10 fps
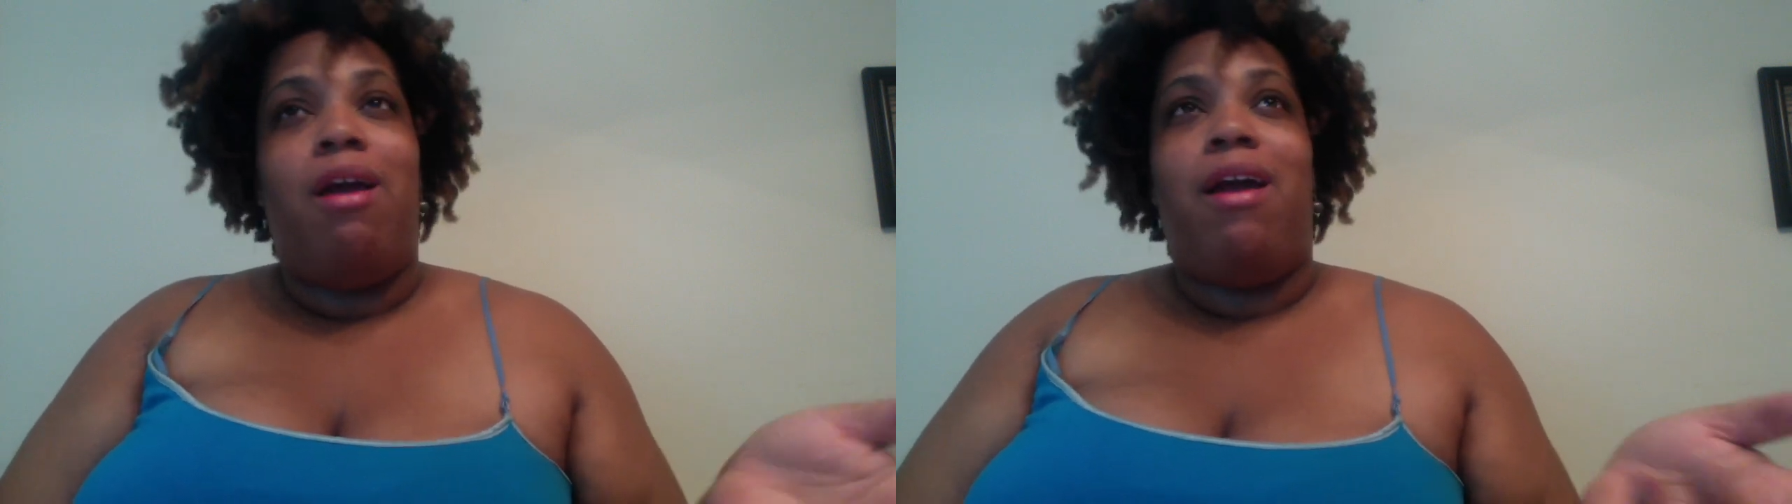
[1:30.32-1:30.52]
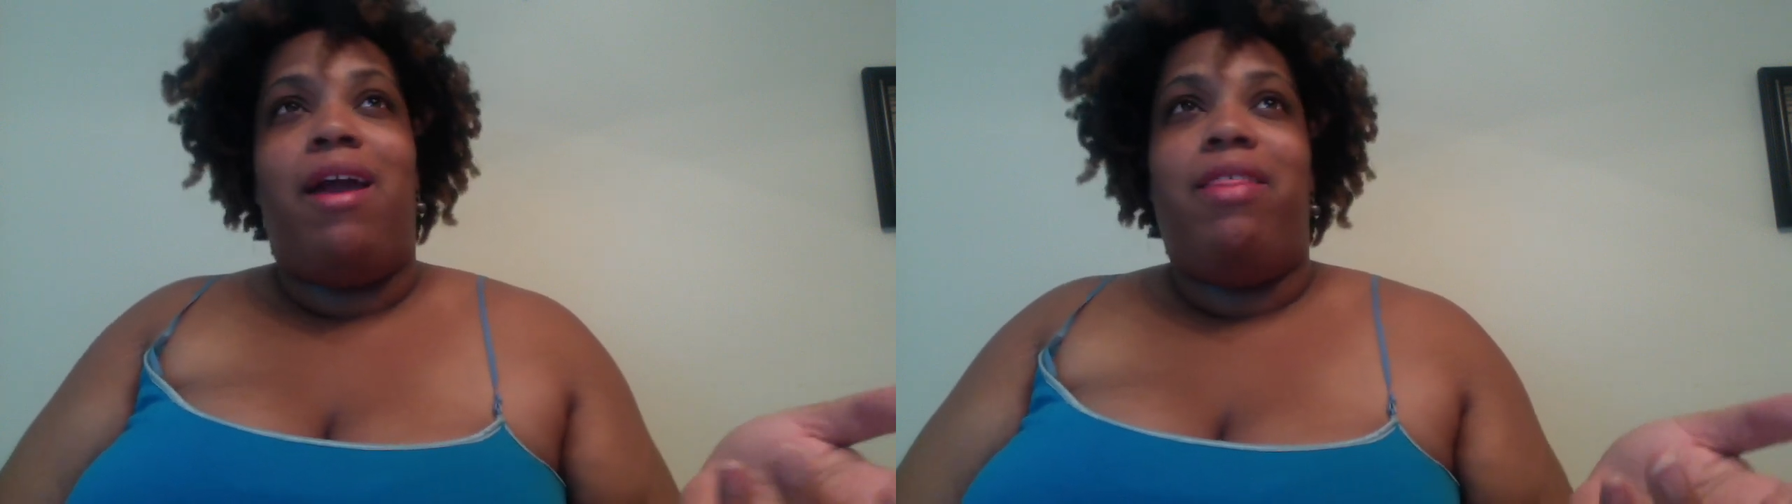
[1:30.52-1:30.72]

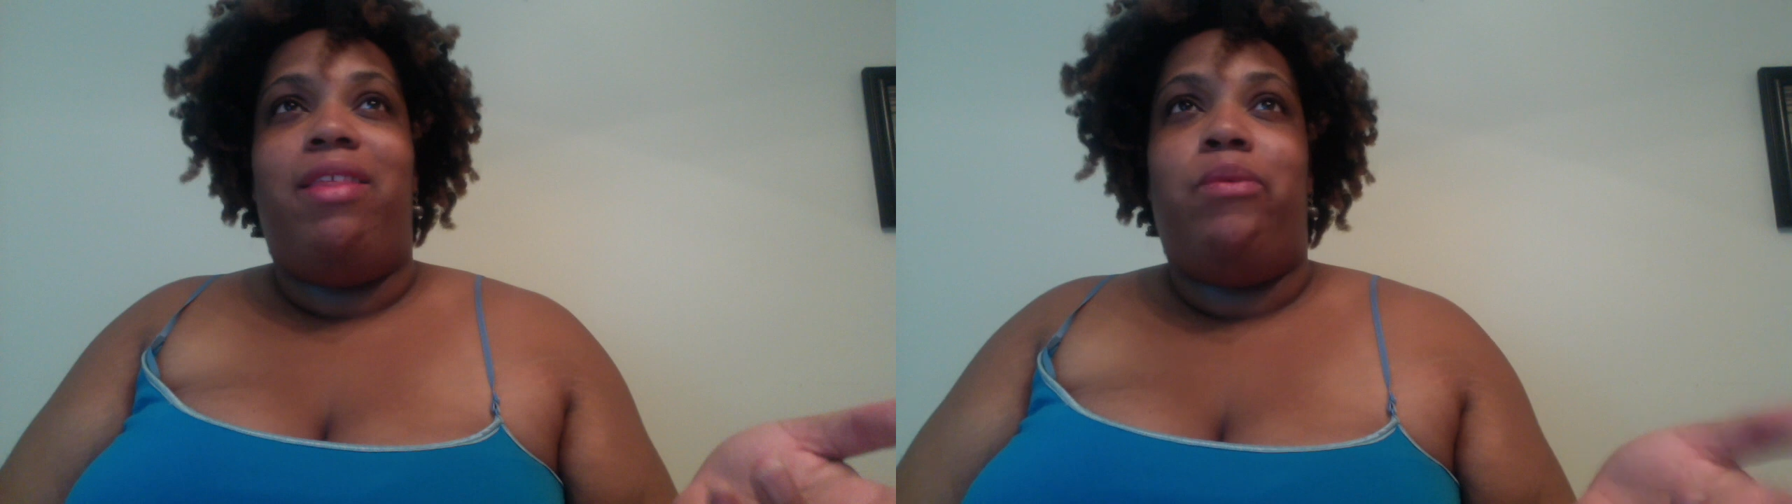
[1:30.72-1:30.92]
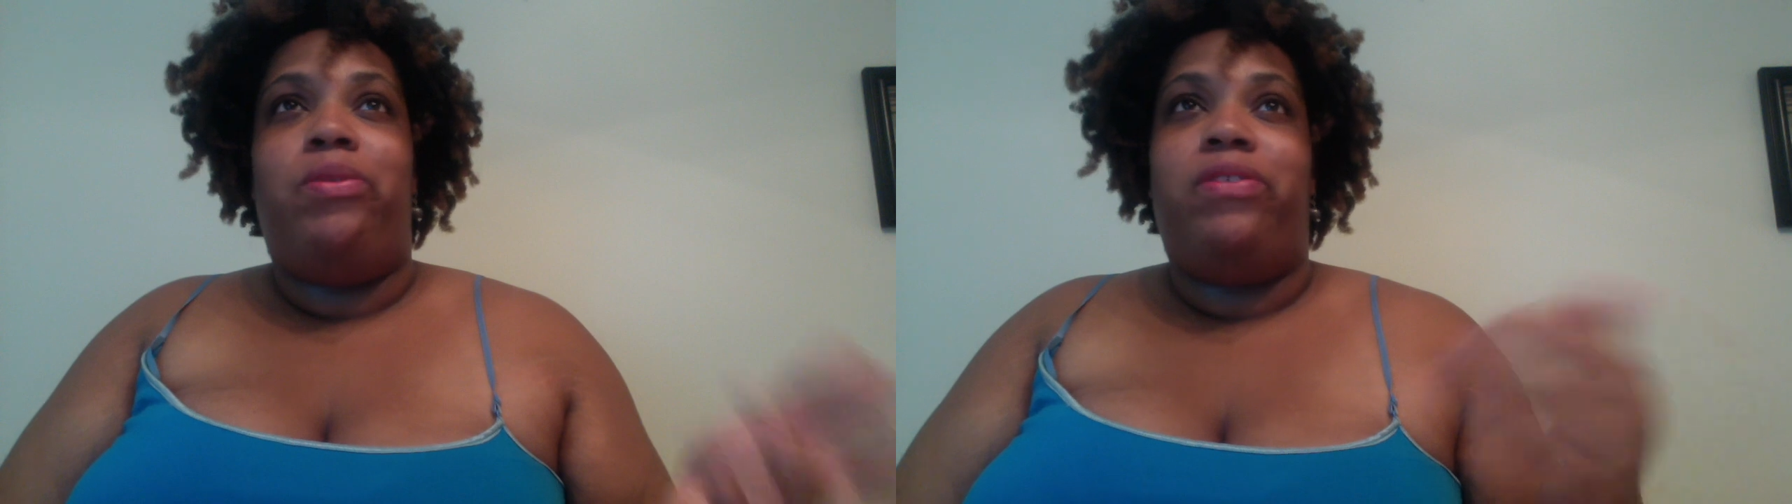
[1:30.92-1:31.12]
And
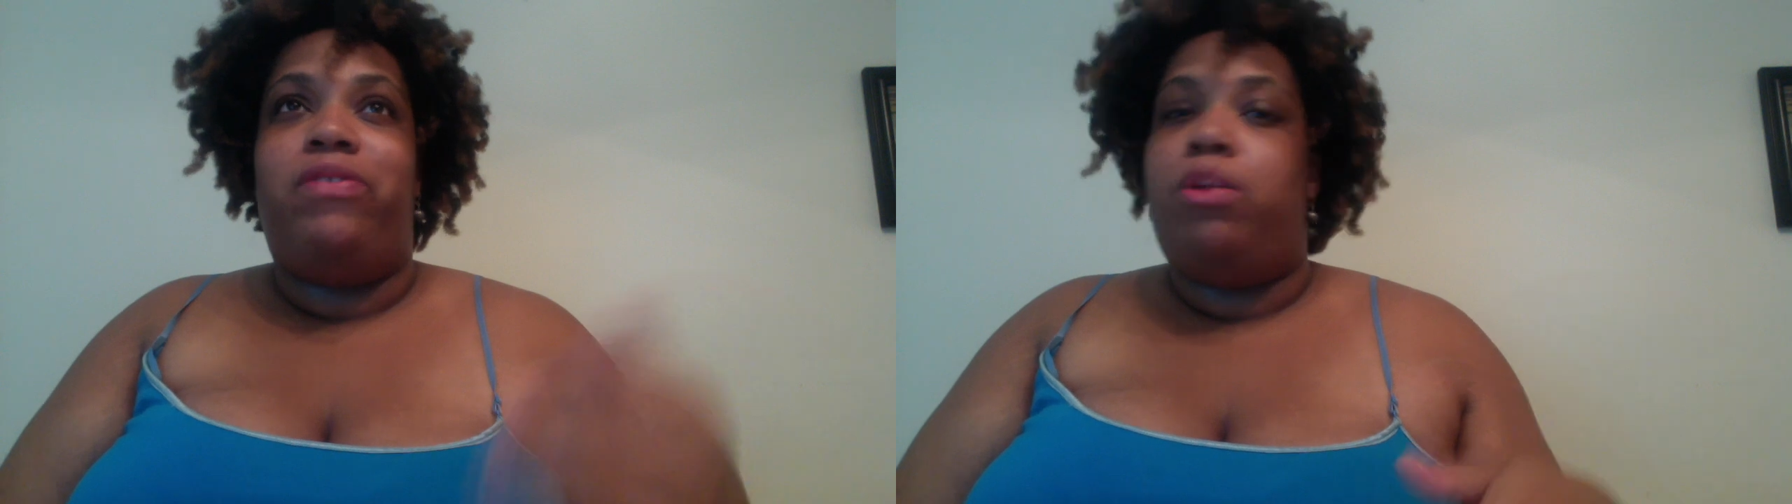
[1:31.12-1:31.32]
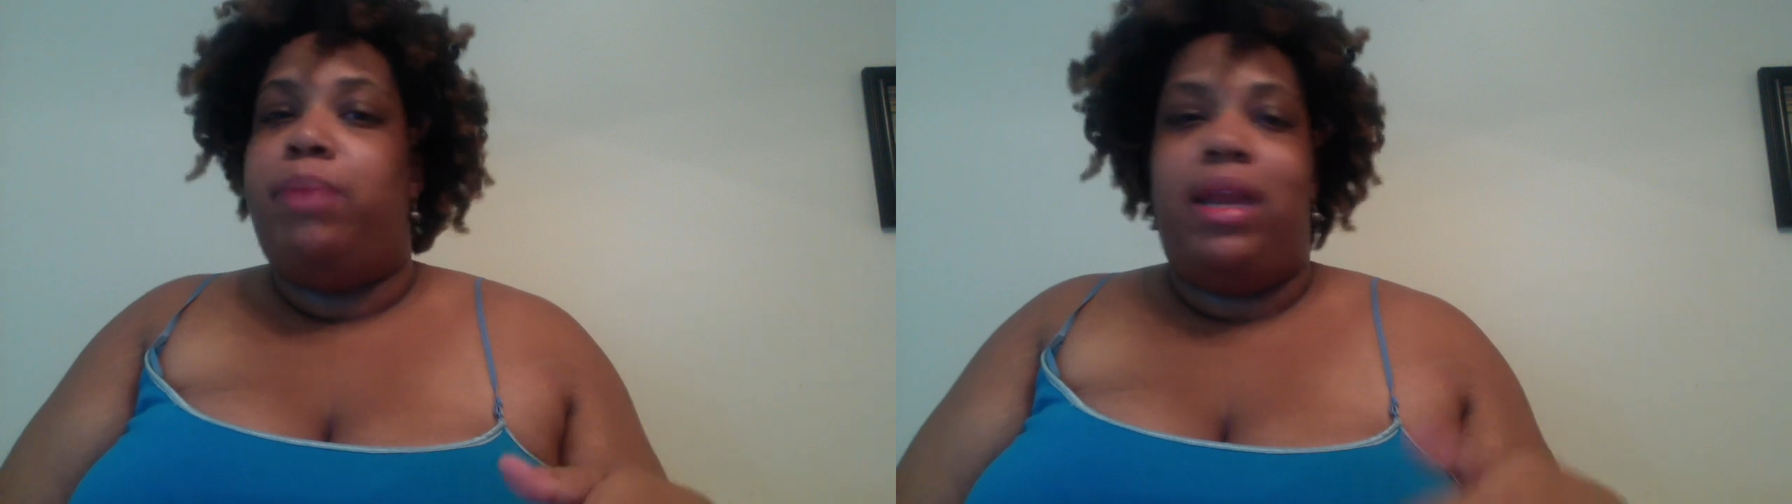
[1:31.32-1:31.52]
then with the
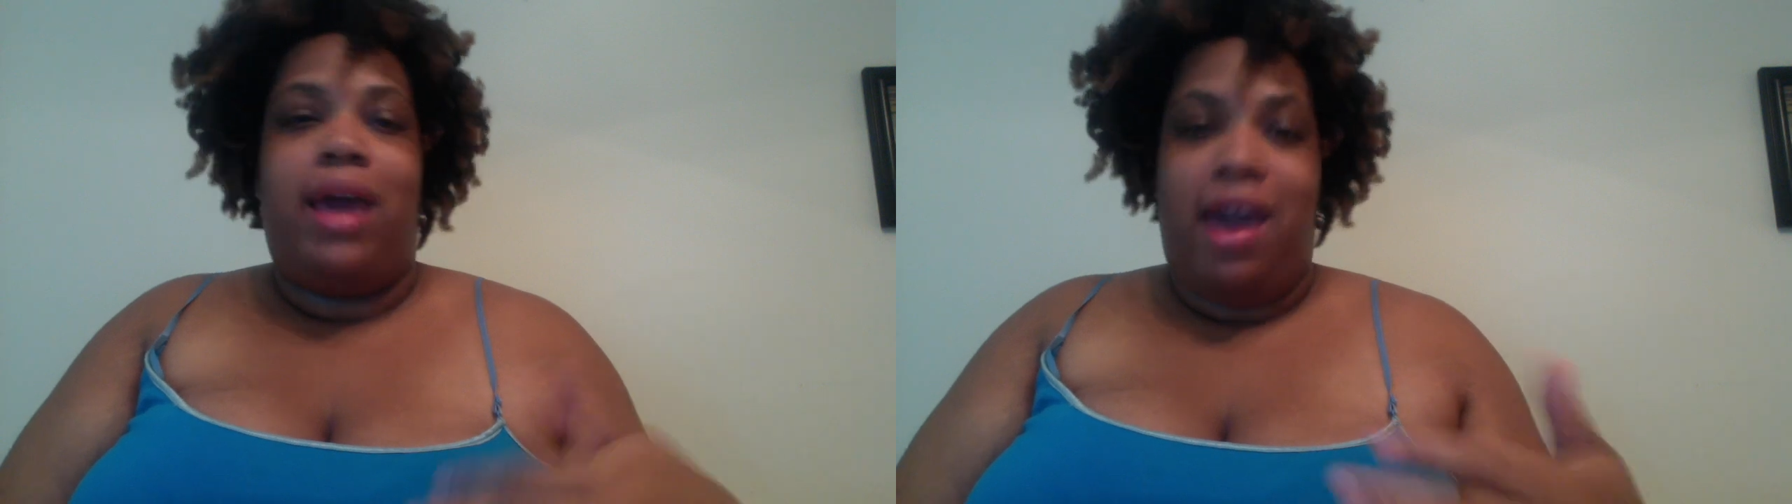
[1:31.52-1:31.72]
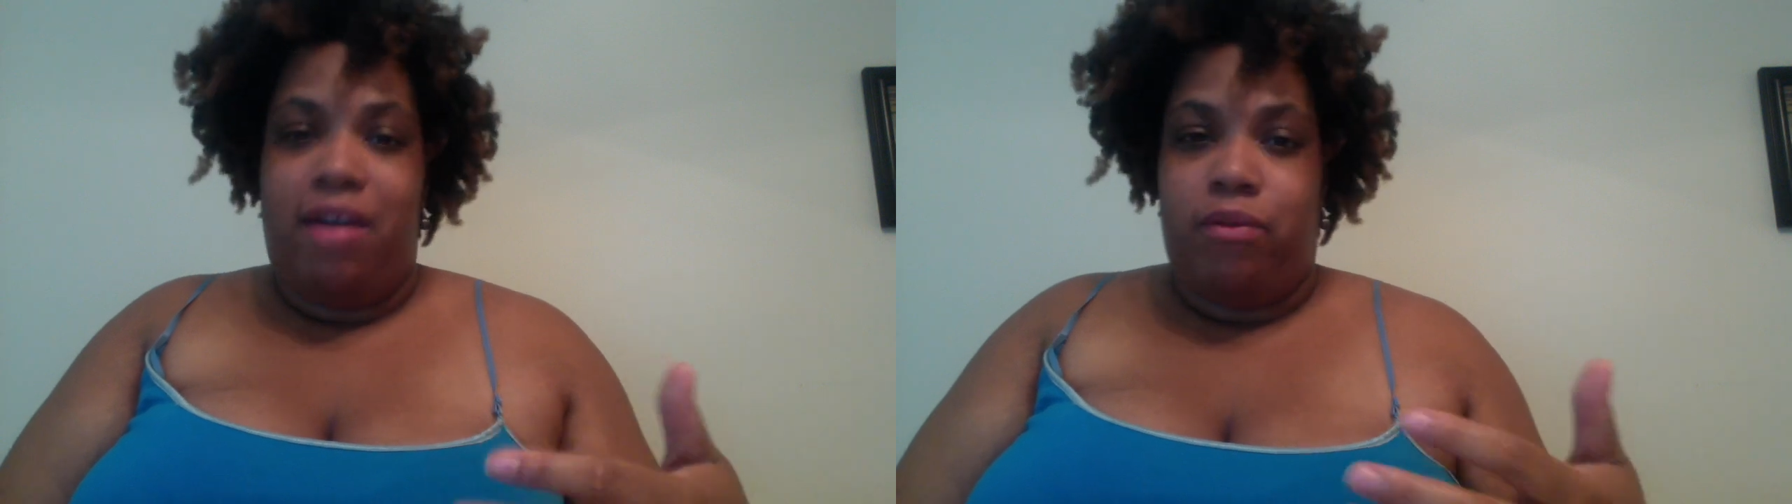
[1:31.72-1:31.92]
Phenomene, I
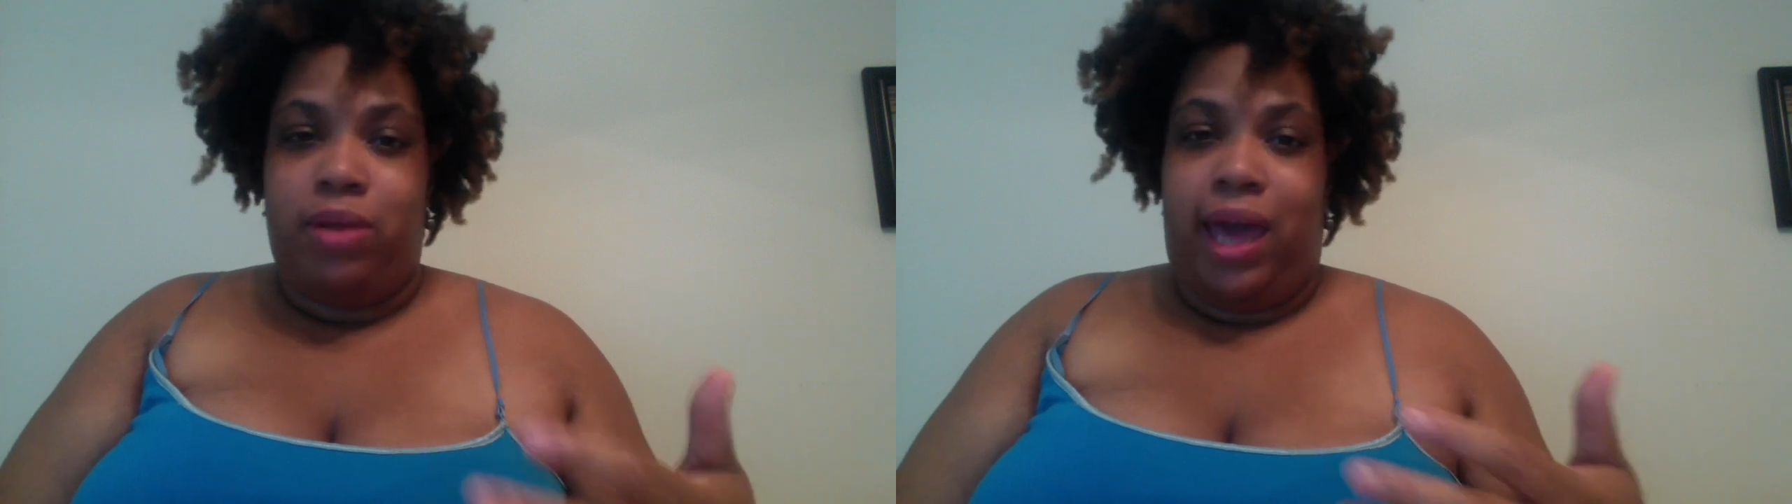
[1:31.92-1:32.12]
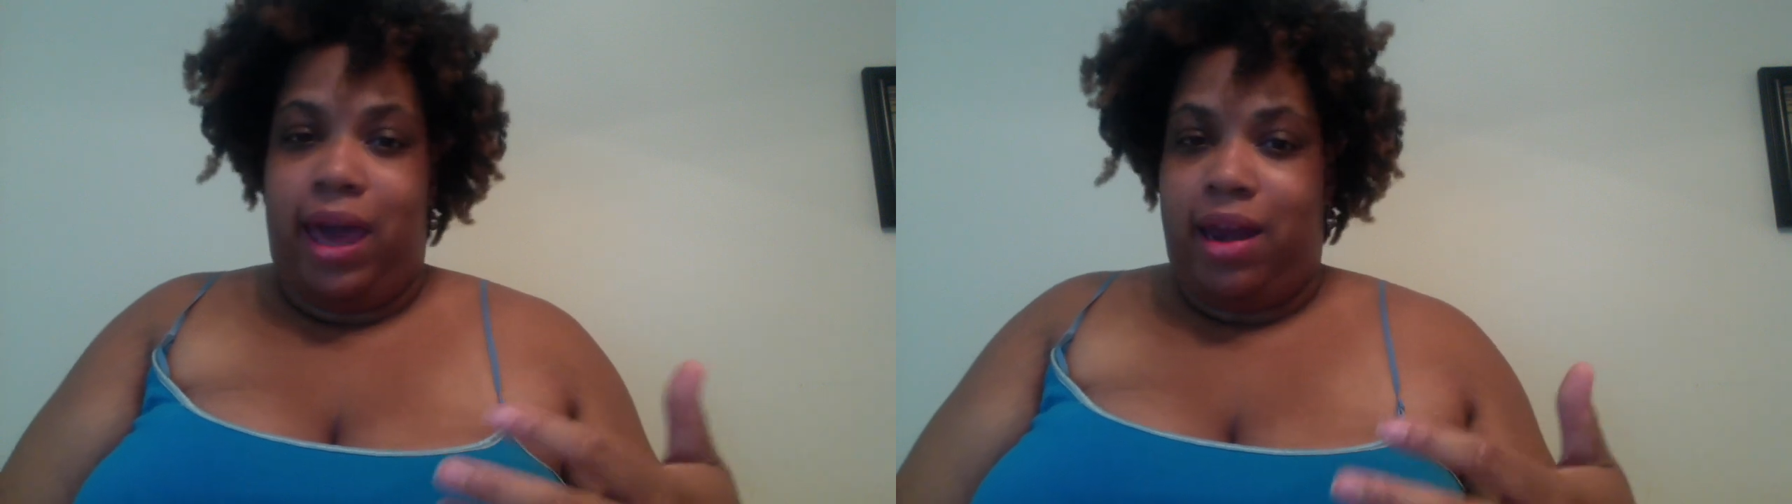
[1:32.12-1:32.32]
haven't
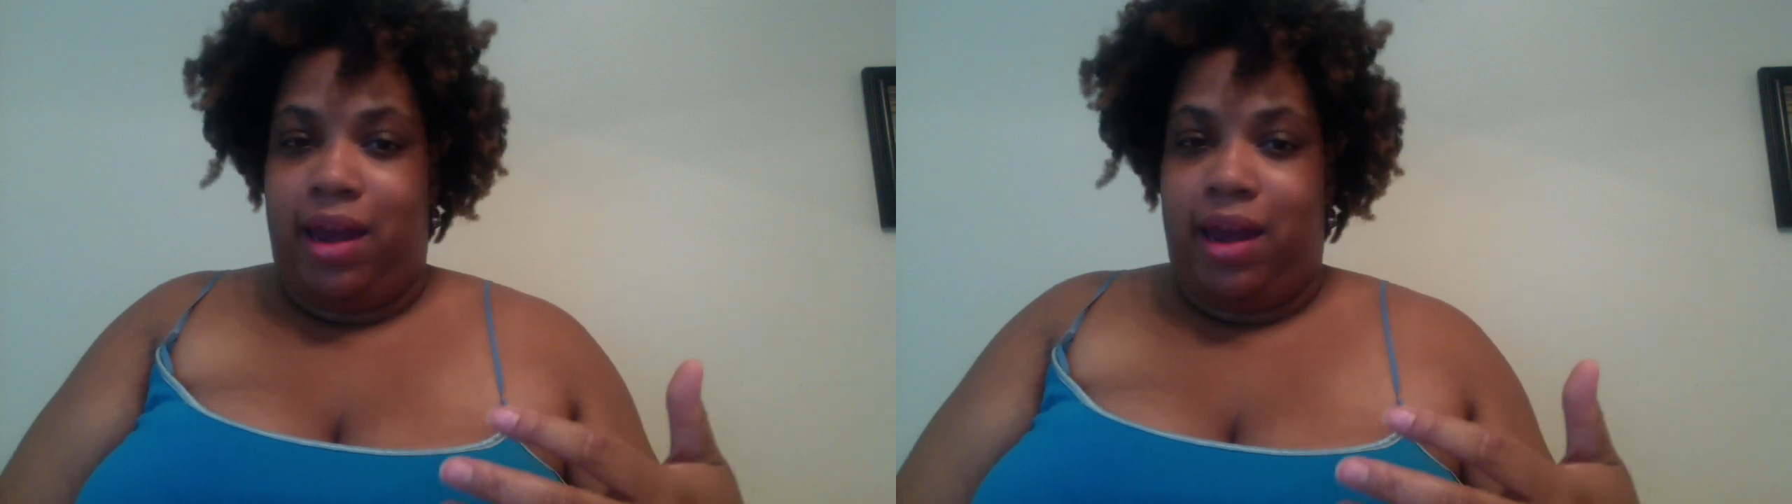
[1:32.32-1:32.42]
really had an